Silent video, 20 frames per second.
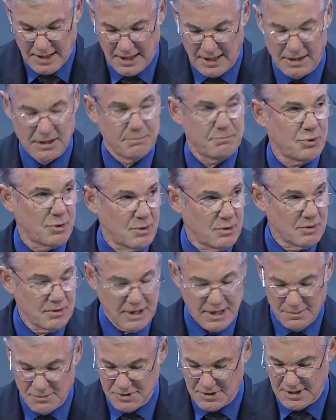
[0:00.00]
and
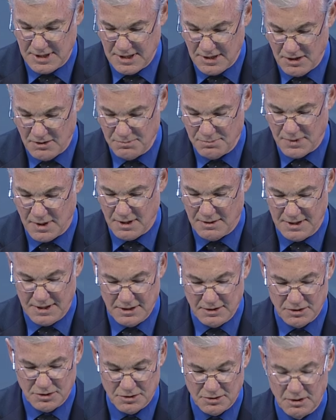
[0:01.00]
programs to help our
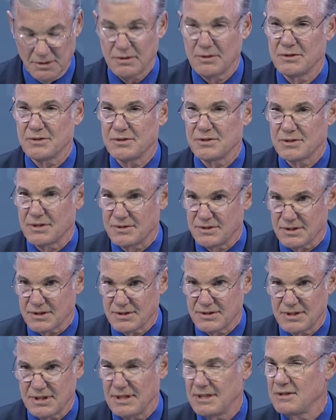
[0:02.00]
English learners to
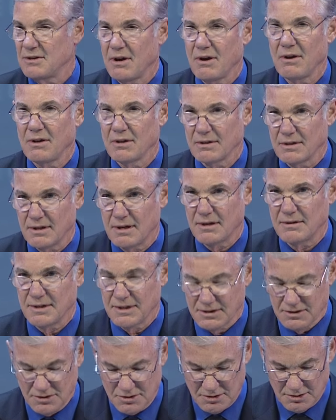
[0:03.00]
succeed, all our
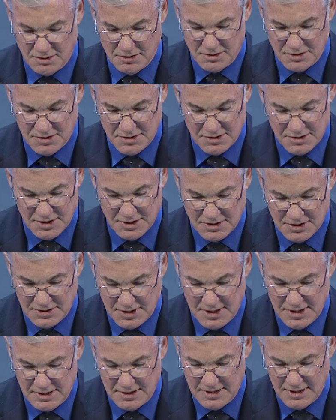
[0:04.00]
English learners to
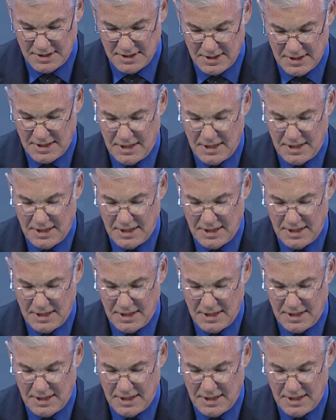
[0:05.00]
succeed,